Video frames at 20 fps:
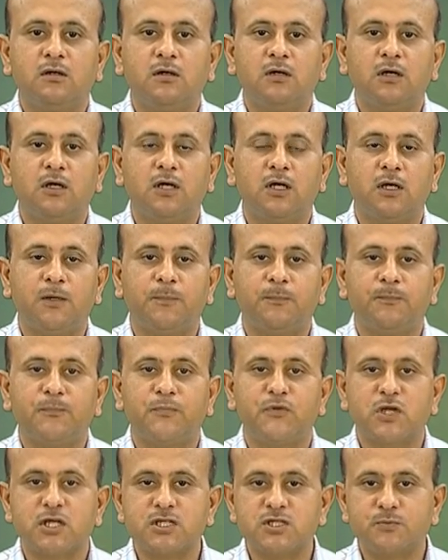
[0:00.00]
uh,
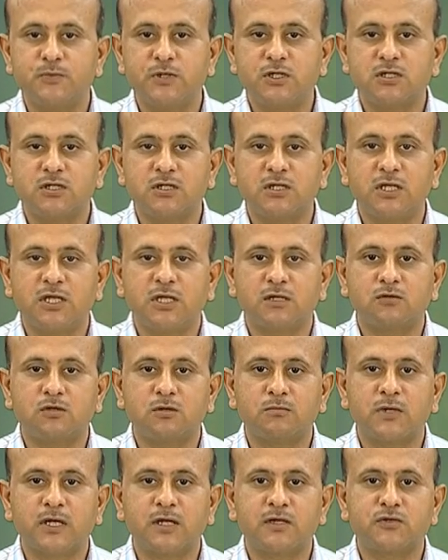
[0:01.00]
transmission
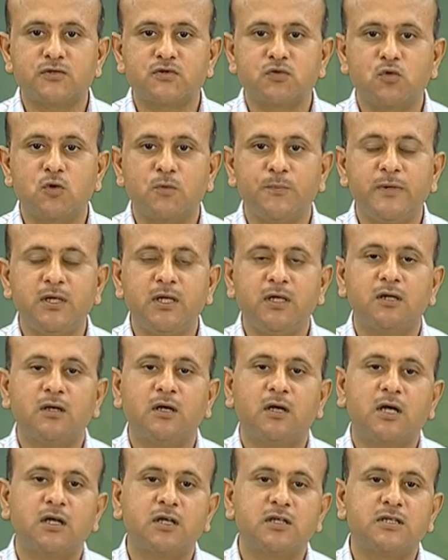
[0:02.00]
electron microscopy,
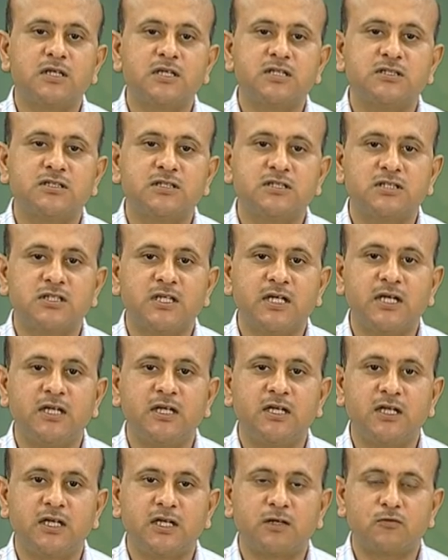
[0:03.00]
another is
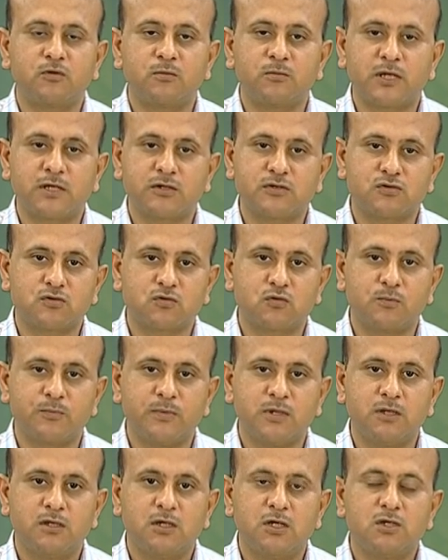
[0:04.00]
scanning electron
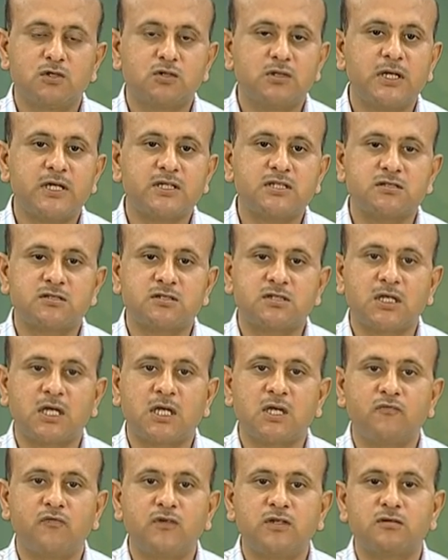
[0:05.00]
microscopy. So, let us
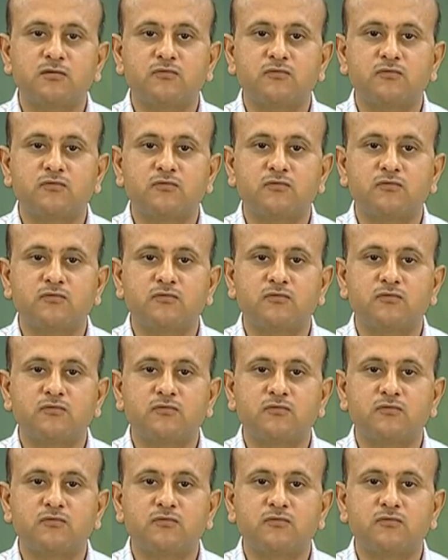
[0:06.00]
start with